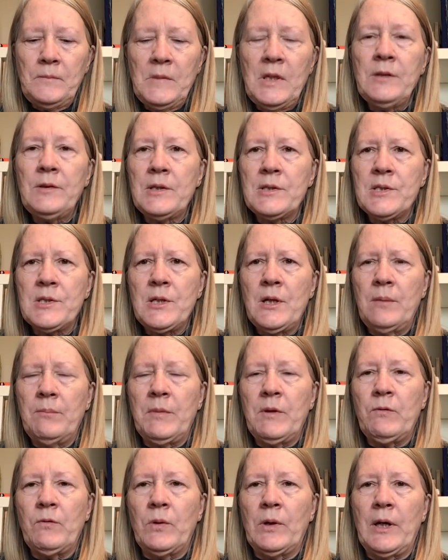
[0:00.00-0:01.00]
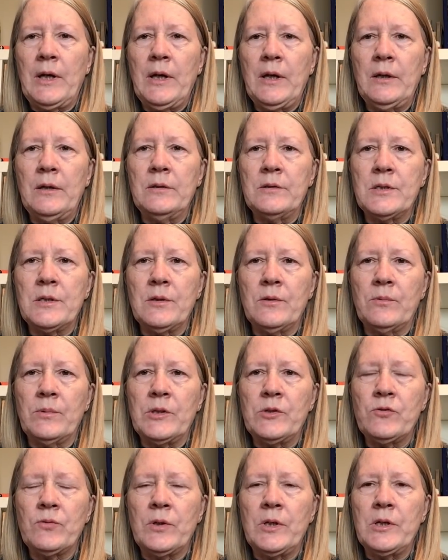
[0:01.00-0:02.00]
get this done before I headed to the
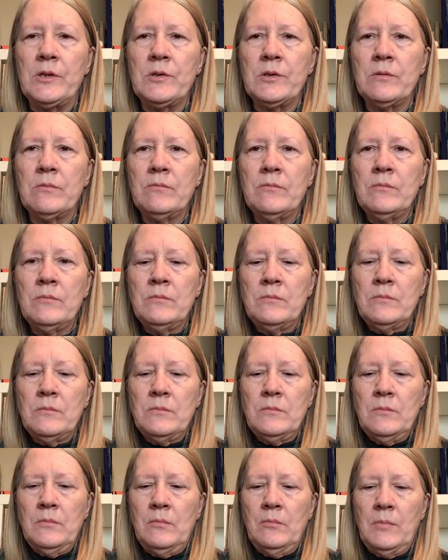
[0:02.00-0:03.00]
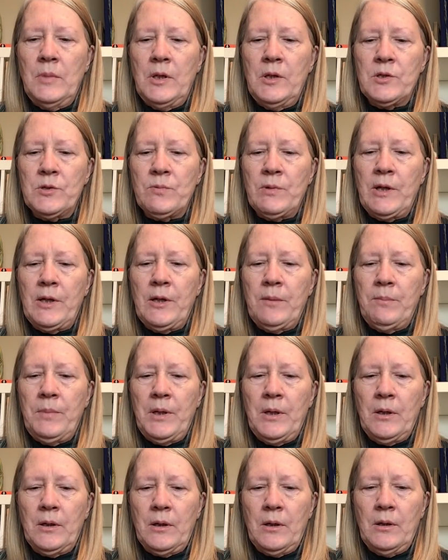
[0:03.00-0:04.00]
retreat, because when I get
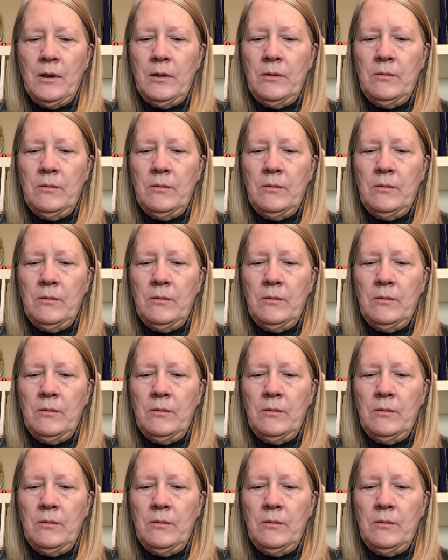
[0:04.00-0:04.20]
back,